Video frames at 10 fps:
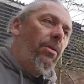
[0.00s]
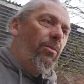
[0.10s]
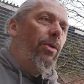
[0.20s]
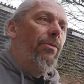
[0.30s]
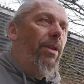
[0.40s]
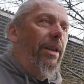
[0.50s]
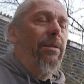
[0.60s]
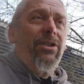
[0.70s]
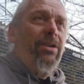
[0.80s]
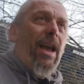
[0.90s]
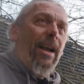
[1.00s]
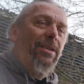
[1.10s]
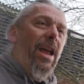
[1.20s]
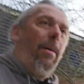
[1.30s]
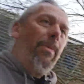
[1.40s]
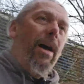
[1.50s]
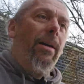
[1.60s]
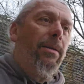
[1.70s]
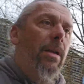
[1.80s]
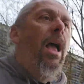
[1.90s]
wouldn't really just accept
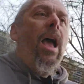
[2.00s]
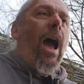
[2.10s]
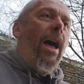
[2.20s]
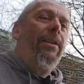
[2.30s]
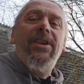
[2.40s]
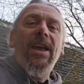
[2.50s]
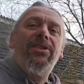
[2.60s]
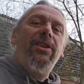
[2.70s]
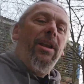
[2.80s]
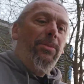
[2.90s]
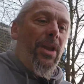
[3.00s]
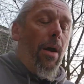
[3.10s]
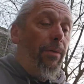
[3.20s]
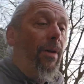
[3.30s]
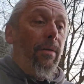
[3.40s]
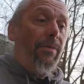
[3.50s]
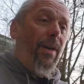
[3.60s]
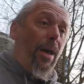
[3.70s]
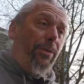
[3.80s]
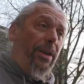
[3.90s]
that and tested it himself and
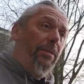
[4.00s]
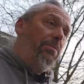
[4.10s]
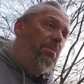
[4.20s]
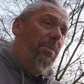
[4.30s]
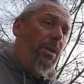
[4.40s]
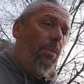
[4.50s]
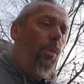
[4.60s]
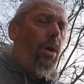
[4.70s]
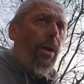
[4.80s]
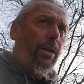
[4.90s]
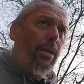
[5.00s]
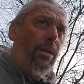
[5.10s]
found it didn't work,